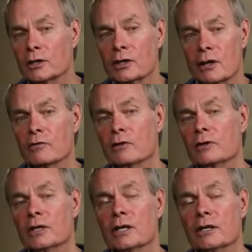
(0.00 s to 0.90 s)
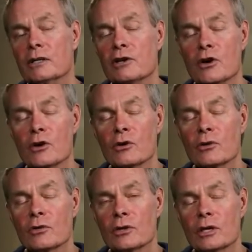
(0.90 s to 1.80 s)
that covered the
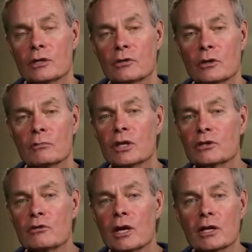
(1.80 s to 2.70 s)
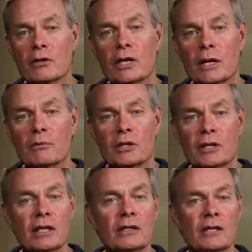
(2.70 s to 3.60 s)
earth to a much greater depth
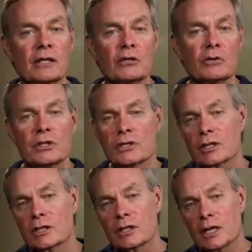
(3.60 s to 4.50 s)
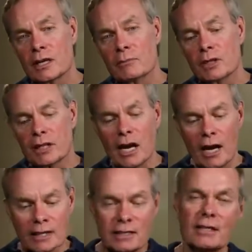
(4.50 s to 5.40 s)
than anything that we see today. But
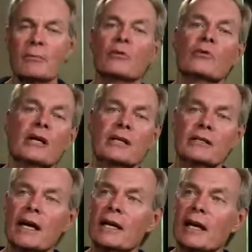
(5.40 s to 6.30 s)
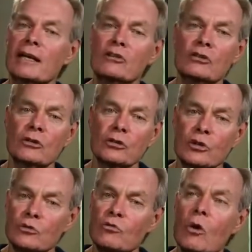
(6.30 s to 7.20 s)
God separated that and took
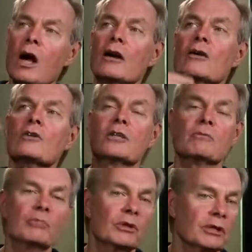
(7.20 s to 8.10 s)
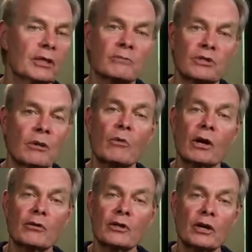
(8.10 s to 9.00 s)
those waters and put them
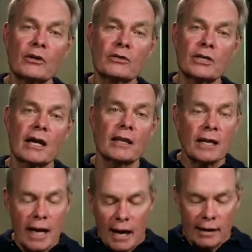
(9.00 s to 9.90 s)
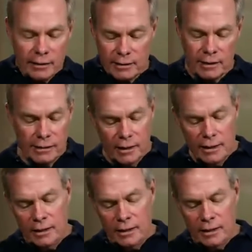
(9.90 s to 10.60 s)
somewhere on the other side of the galaxy.